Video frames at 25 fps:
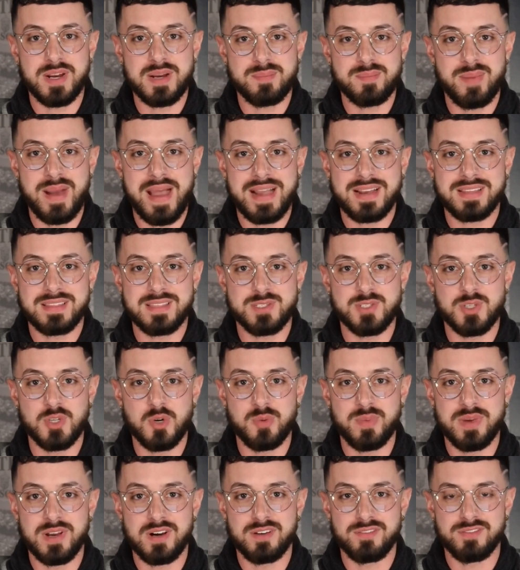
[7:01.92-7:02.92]
back the
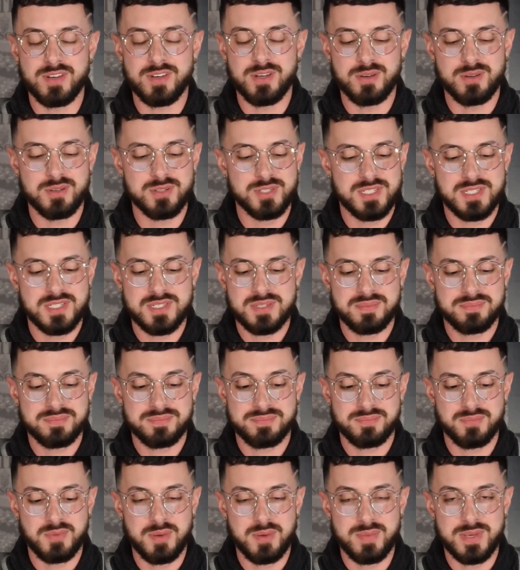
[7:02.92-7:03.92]
Zoom interviews.
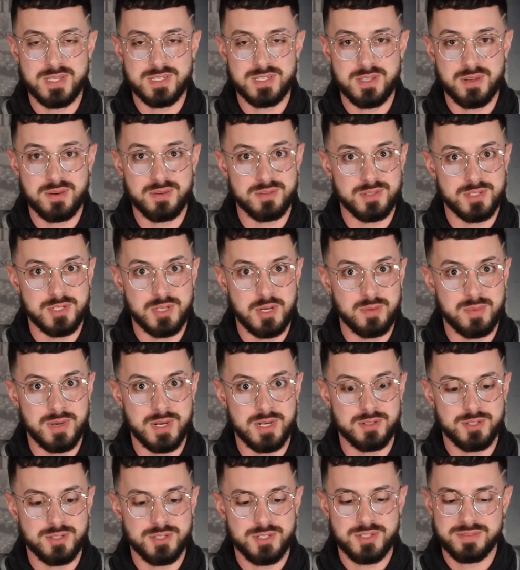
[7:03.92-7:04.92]
We miss those so
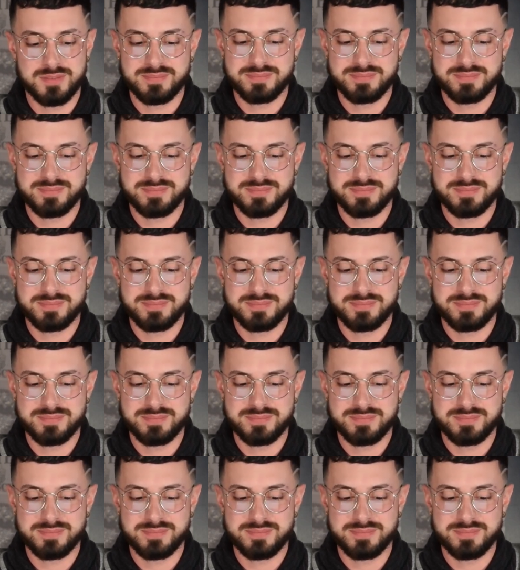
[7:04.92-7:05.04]
much.